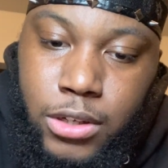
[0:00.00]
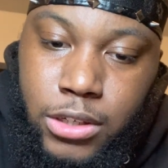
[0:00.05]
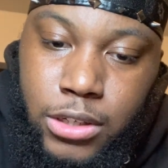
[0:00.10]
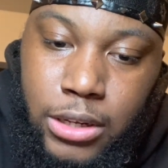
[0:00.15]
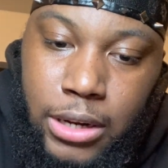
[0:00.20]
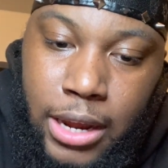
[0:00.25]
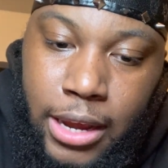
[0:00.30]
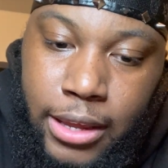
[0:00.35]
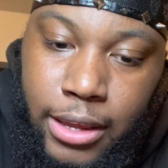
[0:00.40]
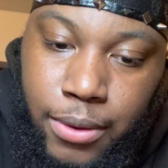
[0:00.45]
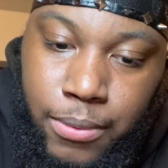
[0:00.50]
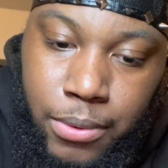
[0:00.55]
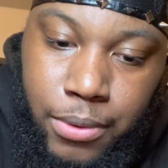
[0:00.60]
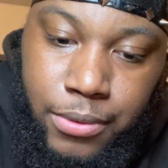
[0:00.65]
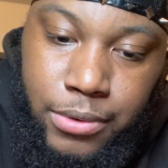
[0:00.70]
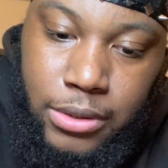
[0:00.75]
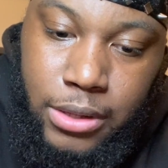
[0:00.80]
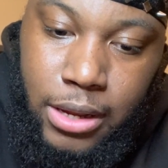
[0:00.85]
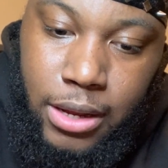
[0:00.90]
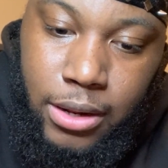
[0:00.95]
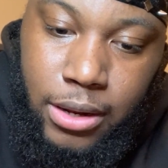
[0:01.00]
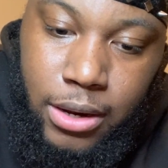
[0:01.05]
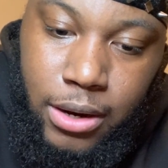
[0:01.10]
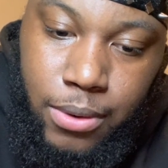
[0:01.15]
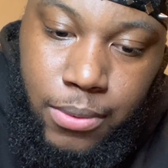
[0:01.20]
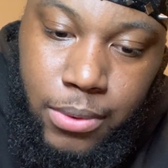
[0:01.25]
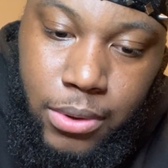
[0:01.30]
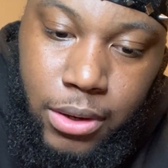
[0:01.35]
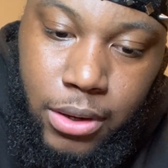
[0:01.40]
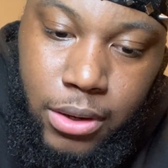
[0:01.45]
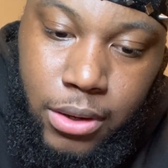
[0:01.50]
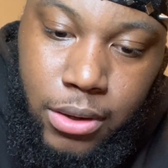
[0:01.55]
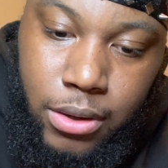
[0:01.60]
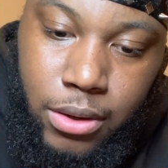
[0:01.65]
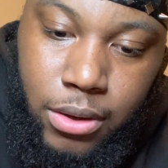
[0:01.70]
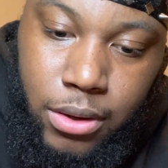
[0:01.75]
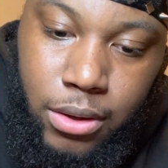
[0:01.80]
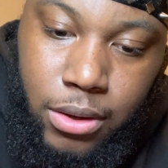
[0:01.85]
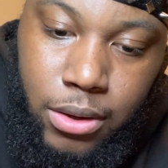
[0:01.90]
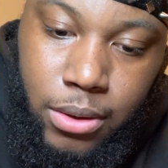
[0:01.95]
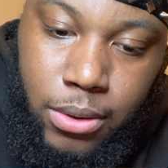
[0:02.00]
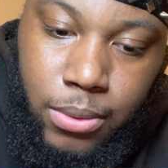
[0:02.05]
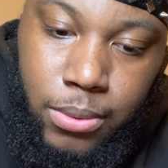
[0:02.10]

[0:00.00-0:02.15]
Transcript: so like what was that that i wanted um,